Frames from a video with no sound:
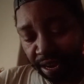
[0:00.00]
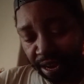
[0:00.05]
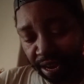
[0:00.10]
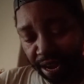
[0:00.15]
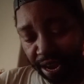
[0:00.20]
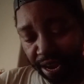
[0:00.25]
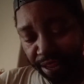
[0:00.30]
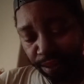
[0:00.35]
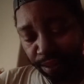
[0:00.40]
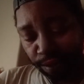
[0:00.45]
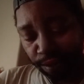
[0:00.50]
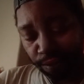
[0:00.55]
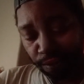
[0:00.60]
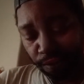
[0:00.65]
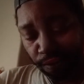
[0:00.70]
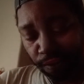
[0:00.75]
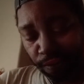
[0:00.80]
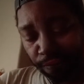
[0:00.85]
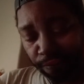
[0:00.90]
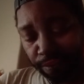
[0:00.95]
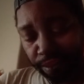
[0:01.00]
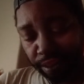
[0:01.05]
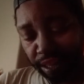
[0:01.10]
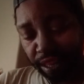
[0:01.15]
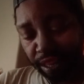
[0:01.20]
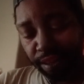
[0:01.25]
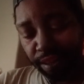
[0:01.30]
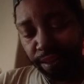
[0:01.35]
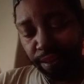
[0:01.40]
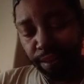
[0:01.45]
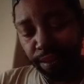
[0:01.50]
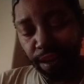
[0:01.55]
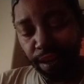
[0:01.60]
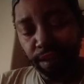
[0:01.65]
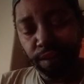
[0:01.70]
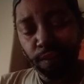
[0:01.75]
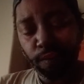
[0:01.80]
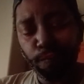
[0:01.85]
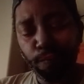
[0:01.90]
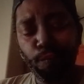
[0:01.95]
and serves the
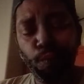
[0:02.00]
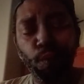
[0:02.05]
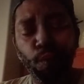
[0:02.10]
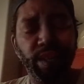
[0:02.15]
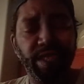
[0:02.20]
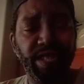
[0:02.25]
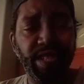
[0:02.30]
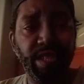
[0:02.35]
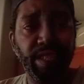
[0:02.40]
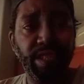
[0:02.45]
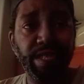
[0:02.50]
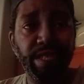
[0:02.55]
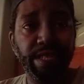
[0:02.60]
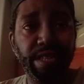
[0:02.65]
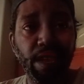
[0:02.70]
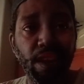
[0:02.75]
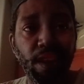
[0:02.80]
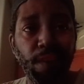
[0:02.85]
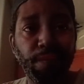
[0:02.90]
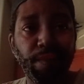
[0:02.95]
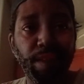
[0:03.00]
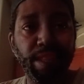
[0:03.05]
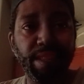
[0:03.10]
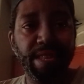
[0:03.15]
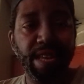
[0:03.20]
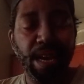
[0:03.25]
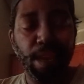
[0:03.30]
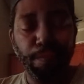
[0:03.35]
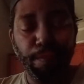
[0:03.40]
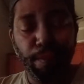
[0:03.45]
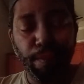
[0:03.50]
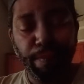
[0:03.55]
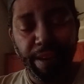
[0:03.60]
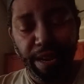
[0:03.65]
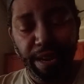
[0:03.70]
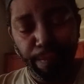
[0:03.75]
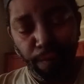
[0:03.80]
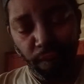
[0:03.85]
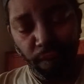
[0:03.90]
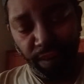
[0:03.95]
southern portions of the Tampa
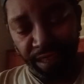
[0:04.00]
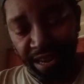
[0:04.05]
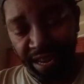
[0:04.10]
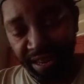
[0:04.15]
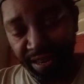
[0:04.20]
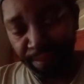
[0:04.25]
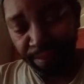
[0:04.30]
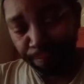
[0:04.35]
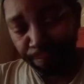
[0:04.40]
Bay market.